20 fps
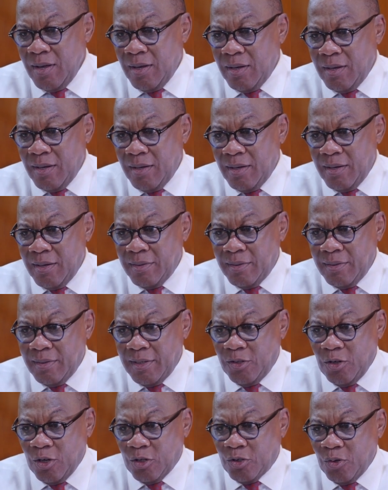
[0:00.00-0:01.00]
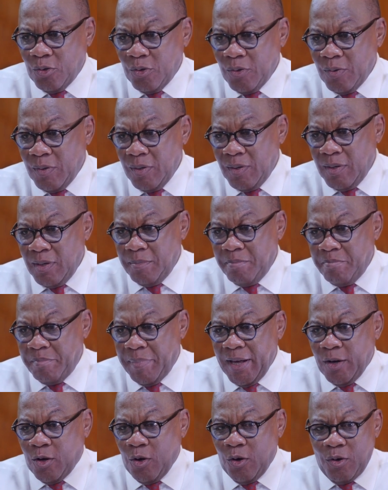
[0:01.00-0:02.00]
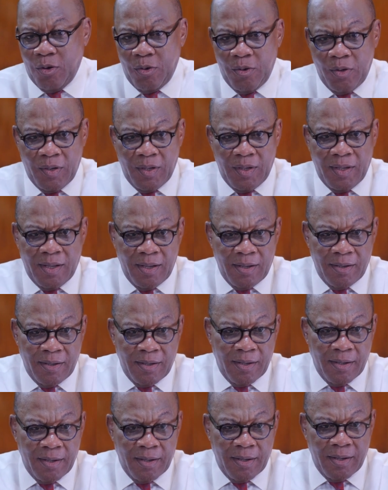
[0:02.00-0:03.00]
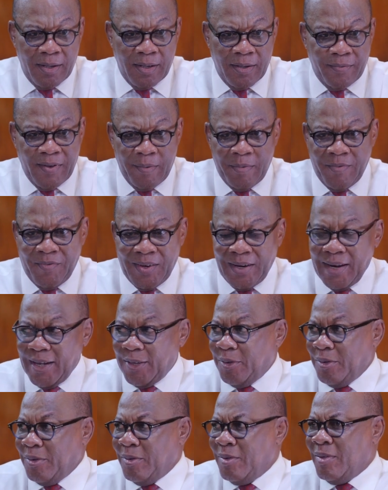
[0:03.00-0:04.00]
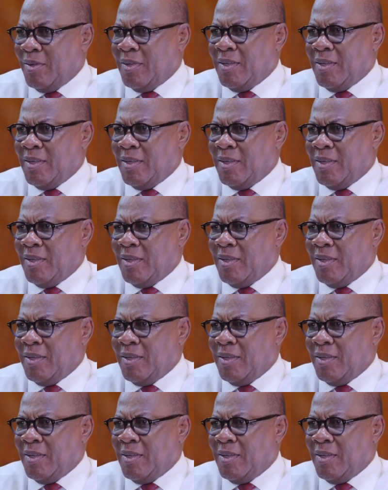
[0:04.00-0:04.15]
uh, the doctor, Beko, mm. uh, Femi Falana.